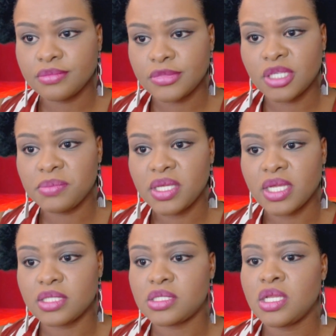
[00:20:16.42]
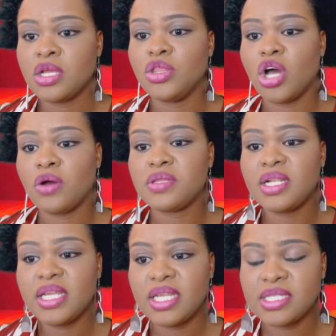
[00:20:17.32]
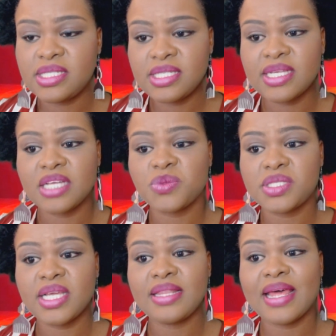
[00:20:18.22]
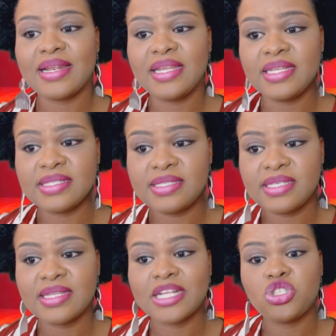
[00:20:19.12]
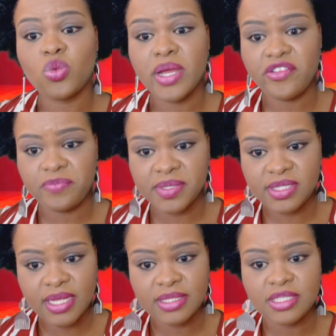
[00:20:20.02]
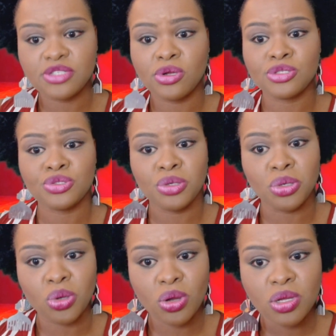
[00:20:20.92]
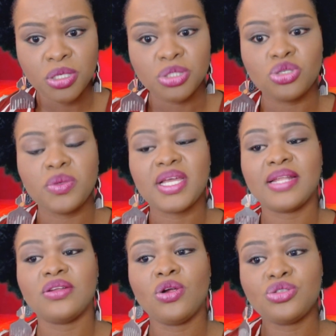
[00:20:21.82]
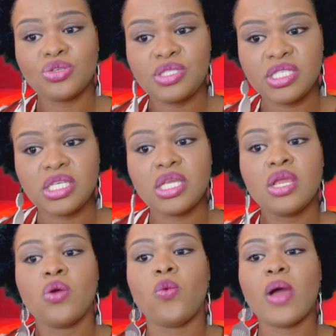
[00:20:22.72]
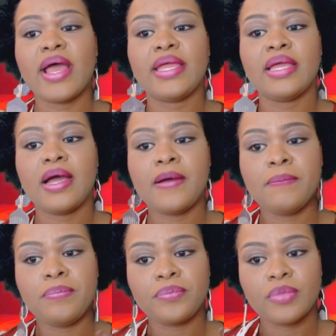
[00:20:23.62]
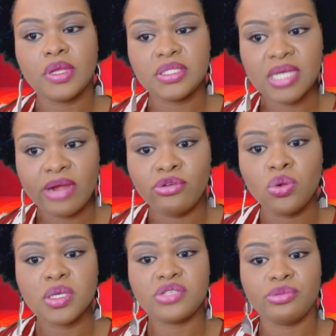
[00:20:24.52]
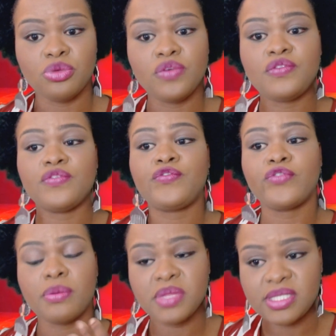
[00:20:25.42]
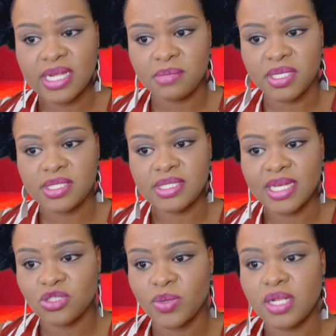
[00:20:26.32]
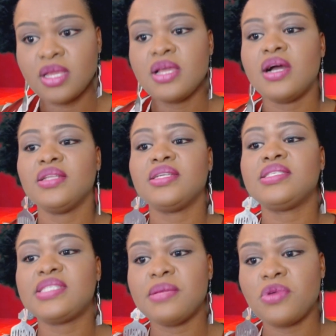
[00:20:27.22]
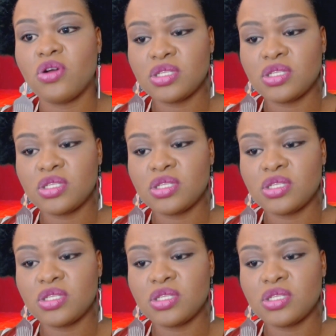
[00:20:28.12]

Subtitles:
something else. Now the leaning seat, as we said, that leaning seat, that 12% is also low, so we can also see why Daru was removed from the Salibia seat as well, under the same